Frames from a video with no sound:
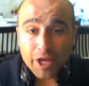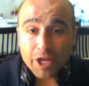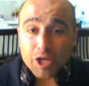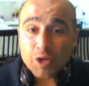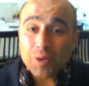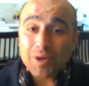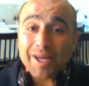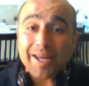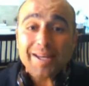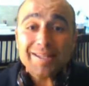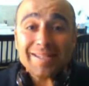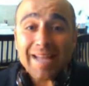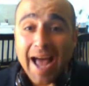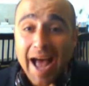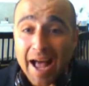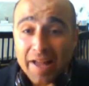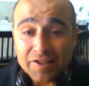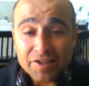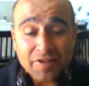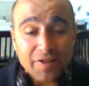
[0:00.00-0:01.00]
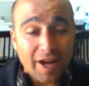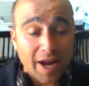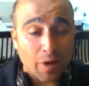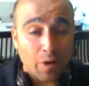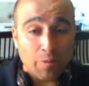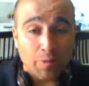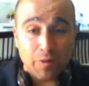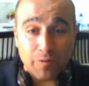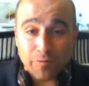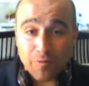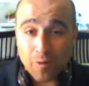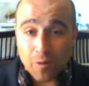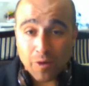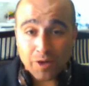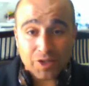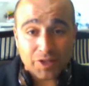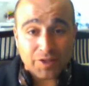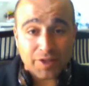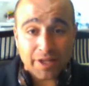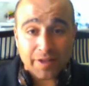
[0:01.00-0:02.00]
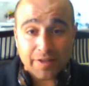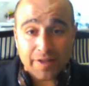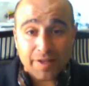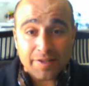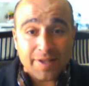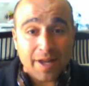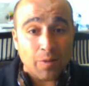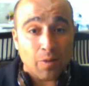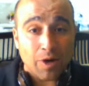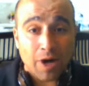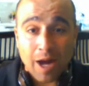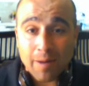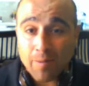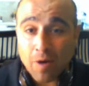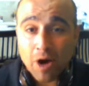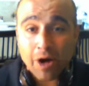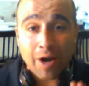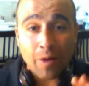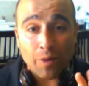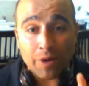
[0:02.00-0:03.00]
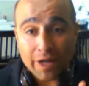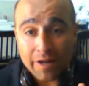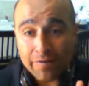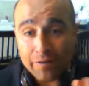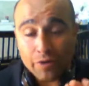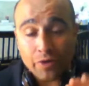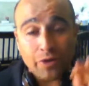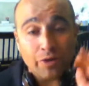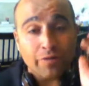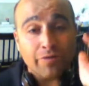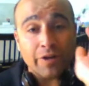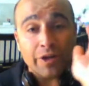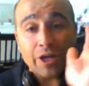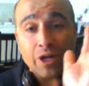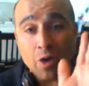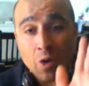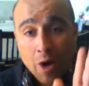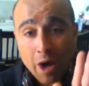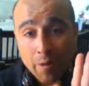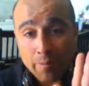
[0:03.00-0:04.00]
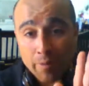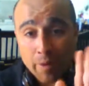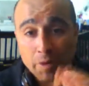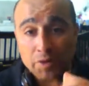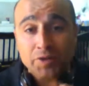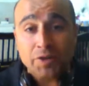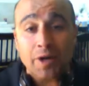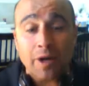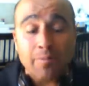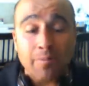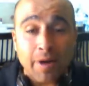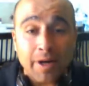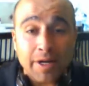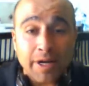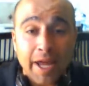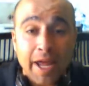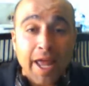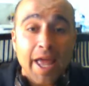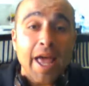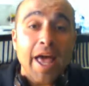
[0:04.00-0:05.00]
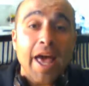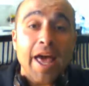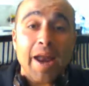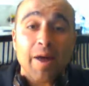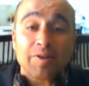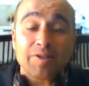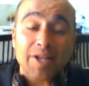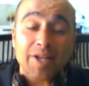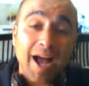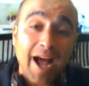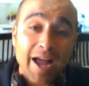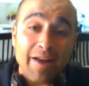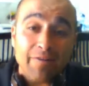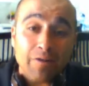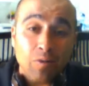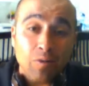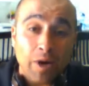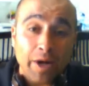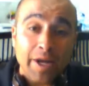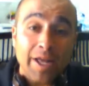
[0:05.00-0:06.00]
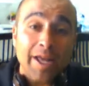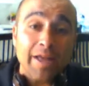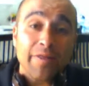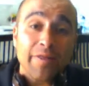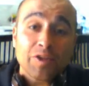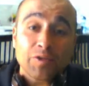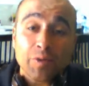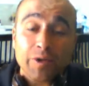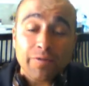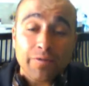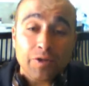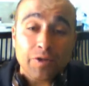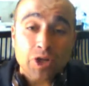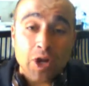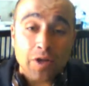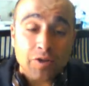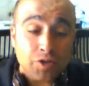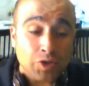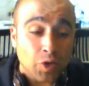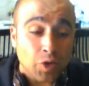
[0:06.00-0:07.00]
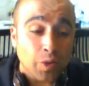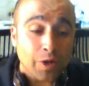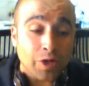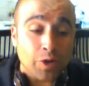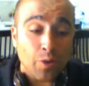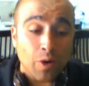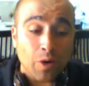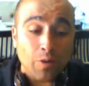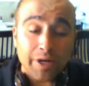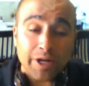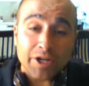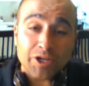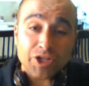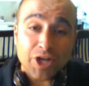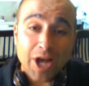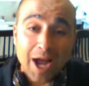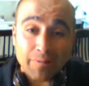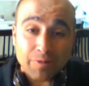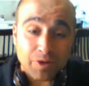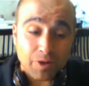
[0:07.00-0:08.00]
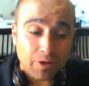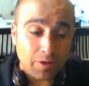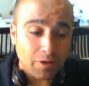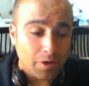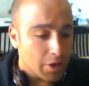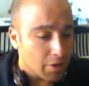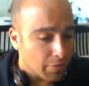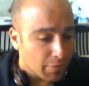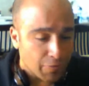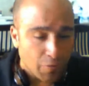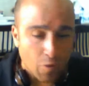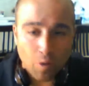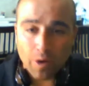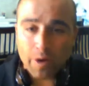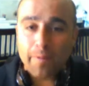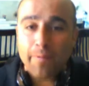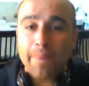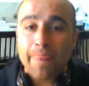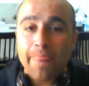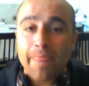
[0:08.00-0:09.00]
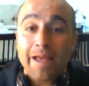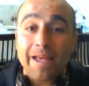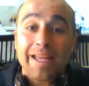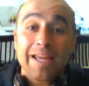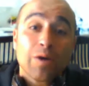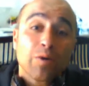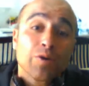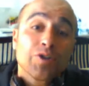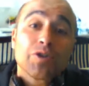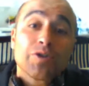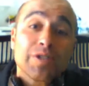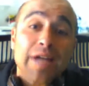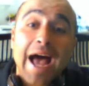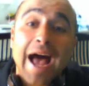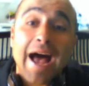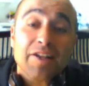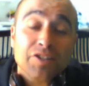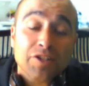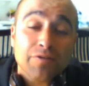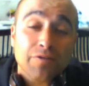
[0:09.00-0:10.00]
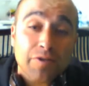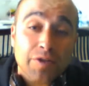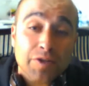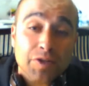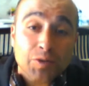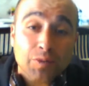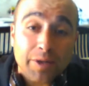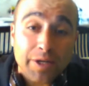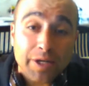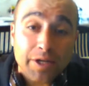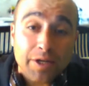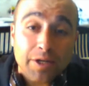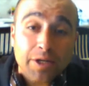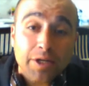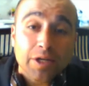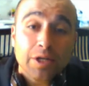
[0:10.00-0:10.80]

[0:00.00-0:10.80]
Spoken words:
you will get a task that I will put forward just like this. I will come on, I will give you a little video, I'll post it on Monday, and I'll say, hi everyone, this week for John Story, you are reading chapter 4. Here is your task for this week.